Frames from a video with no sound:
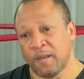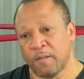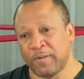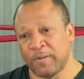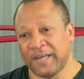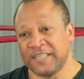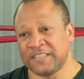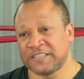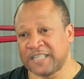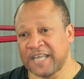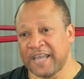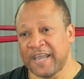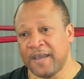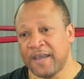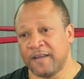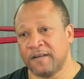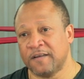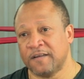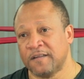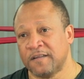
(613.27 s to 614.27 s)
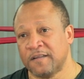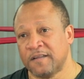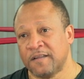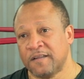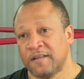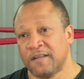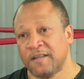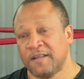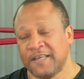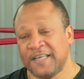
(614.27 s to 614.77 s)
But instead,
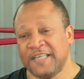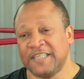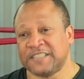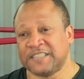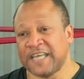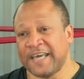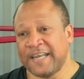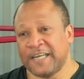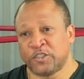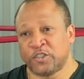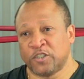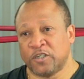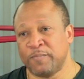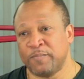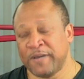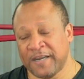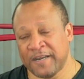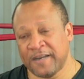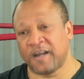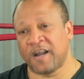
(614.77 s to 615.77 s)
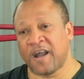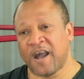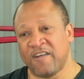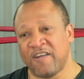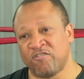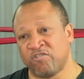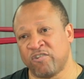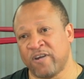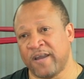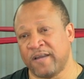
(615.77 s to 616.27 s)
he said it should have been in the
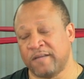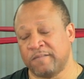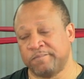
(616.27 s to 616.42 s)
contract.